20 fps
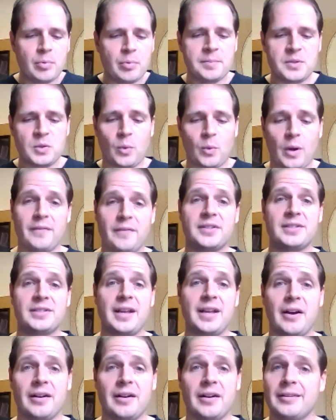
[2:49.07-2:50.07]
Abram's wife
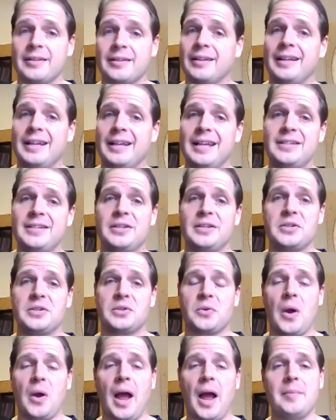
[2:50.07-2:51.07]
Sarah is
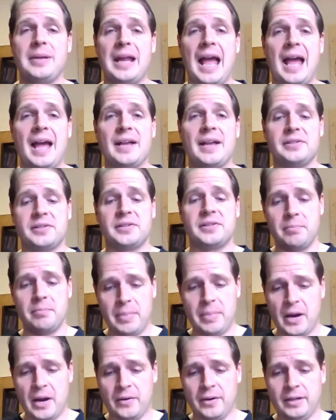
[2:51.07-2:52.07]
described
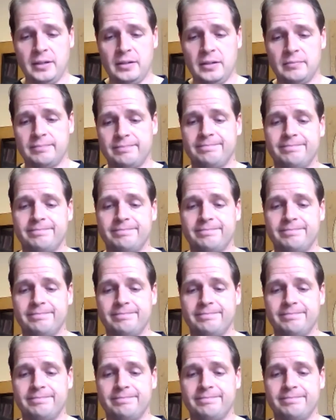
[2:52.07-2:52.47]
as barren.